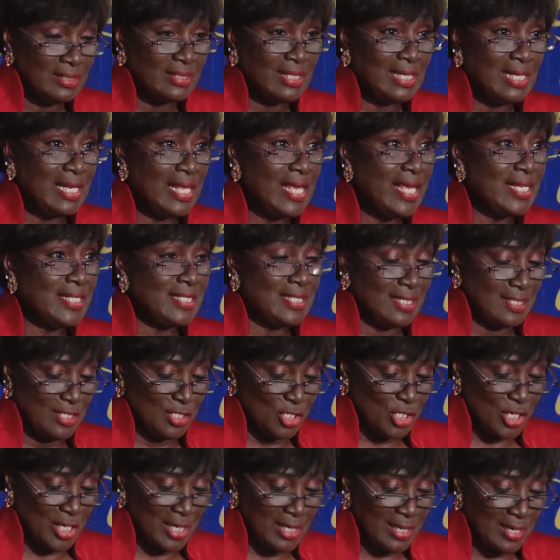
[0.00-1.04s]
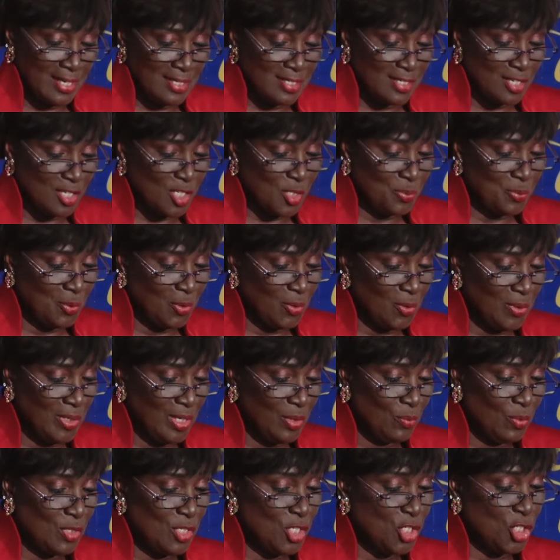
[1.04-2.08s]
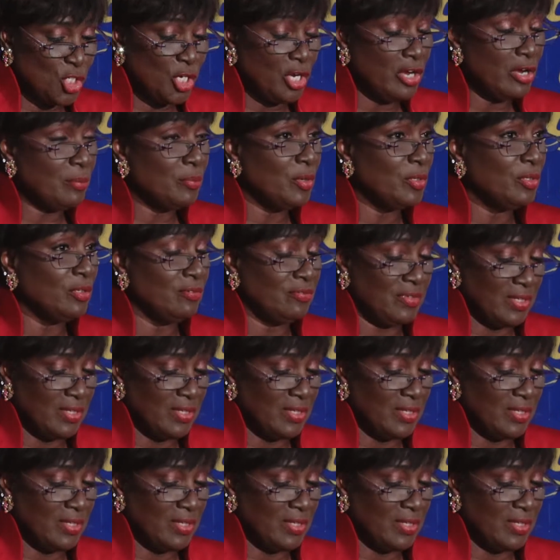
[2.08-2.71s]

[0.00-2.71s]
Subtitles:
The late J. Lester Spaulding was chairman